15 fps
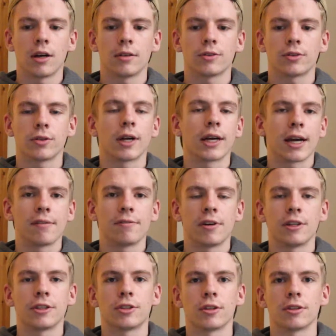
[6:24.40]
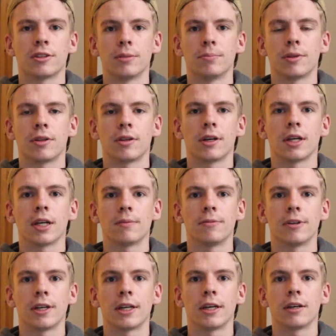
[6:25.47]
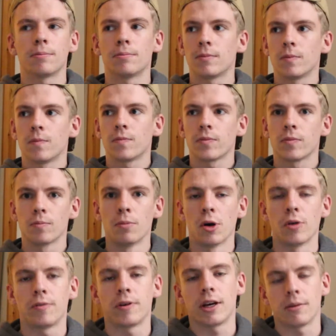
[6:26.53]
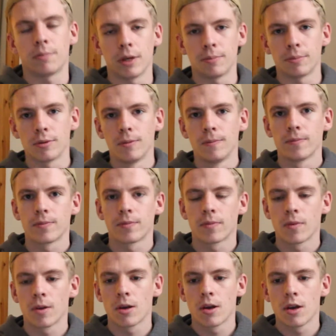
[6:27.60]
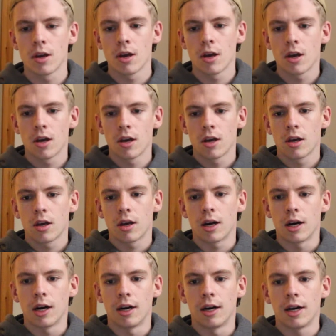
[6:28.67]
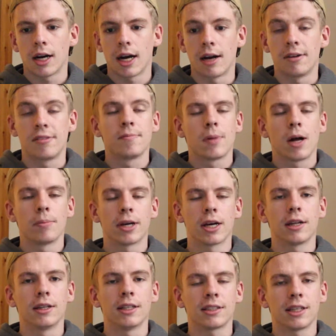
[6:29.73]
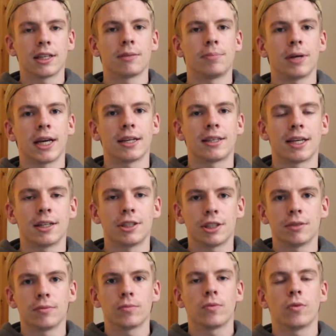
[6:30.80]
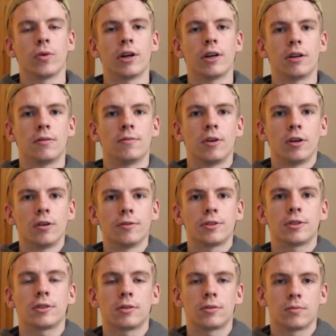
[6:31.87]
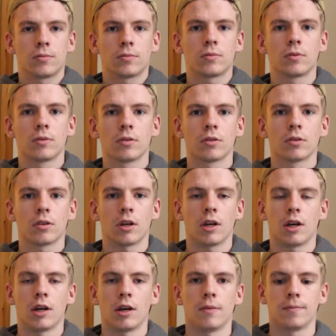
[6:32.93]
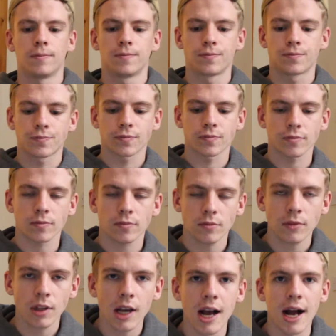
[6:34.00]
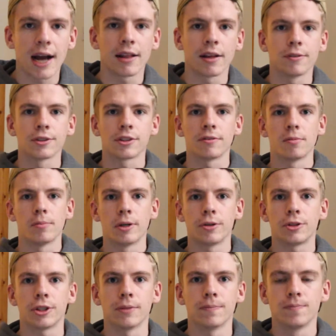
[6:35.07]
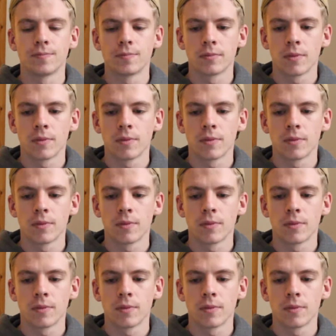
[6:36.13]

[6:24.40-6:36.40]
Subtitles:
so I have very strong sympathy, and I'm very good at motivating people. I'm good at listening and paying attention when it involves high levels of emotion,